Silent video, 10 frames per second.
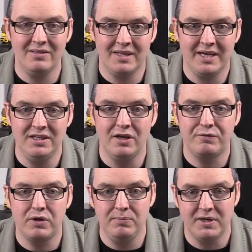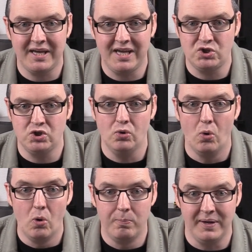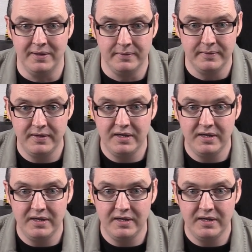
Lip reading: that line of communication open.